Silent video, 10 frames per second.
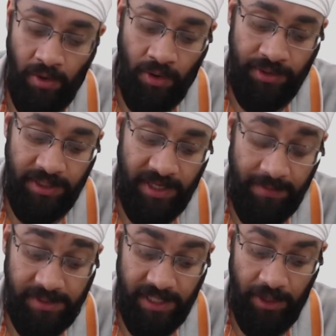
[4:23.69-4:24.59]
on the
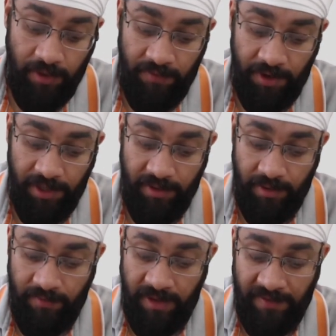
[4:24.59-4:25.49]
debit side, you've
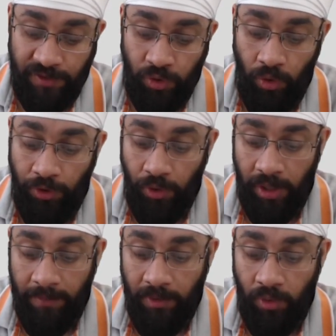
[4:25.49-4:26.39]
written, we have sold to
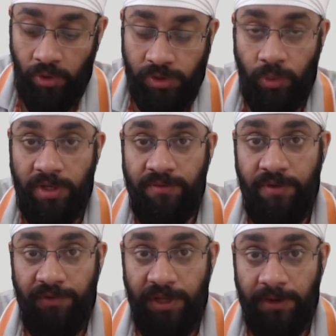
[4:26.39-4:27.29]
him goods worth
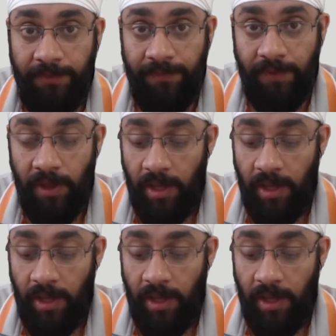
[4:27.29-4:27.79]
50.